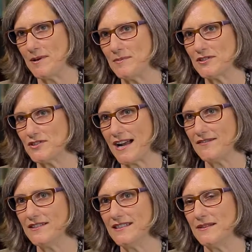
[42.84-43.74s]
people
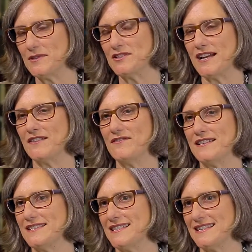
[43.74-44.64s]
travel and we try to
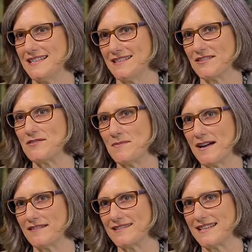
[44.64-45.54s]
fit statistical
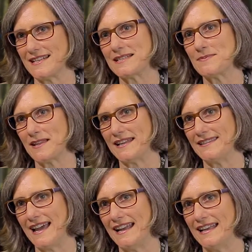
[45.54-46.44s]
models that
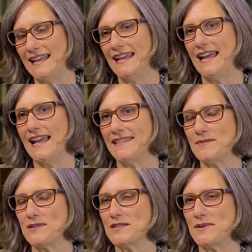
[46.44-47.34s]
explain that. And
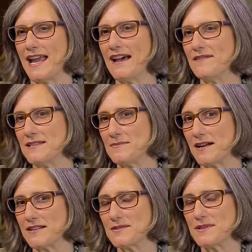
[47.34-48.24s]
then once we have these
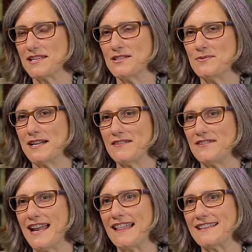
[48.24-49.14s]
models, we can do what
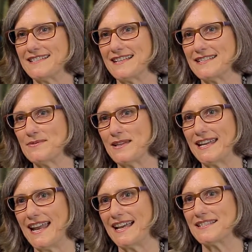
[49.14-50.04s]
if analysis. We
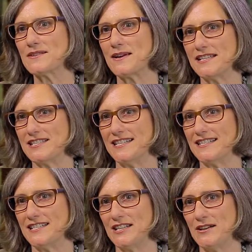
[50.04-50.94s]
can ask
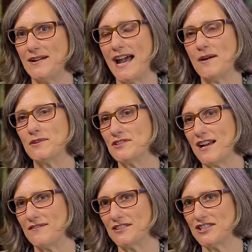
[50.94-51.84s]
questions, you know, how will
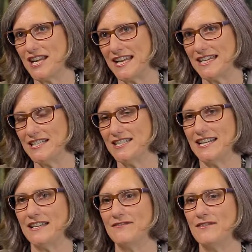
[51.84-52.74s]
travel change
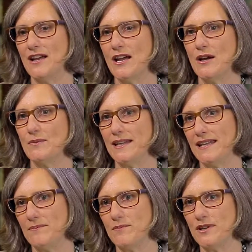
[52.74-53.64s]
if
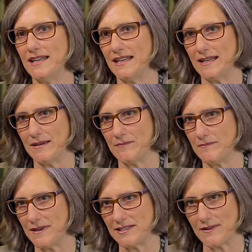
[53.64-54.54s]
we put in a
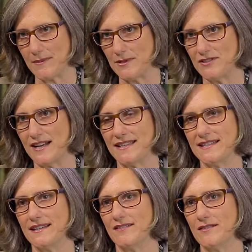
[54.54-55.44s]
bus rapid
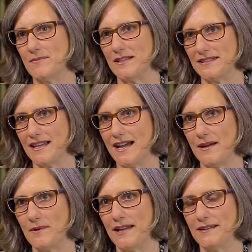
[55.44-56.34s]
transit or build a
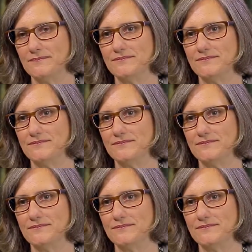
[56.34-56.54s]
highway?